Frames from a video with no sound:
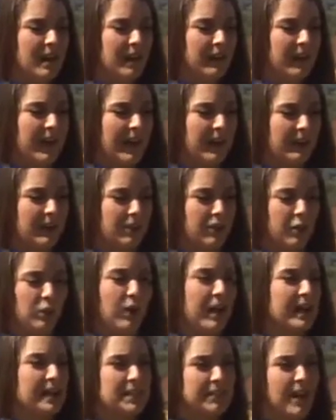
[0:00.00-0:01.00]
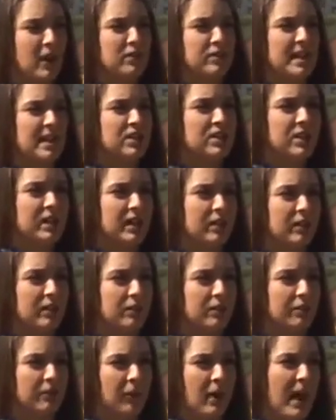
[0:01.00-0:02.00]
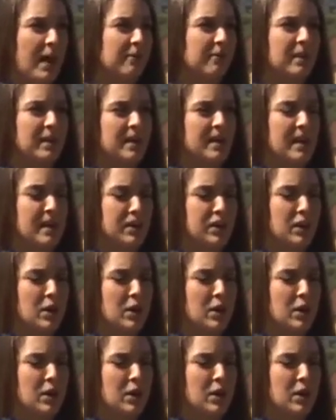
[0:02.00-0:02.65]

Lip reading: like the greatest foundation for everything.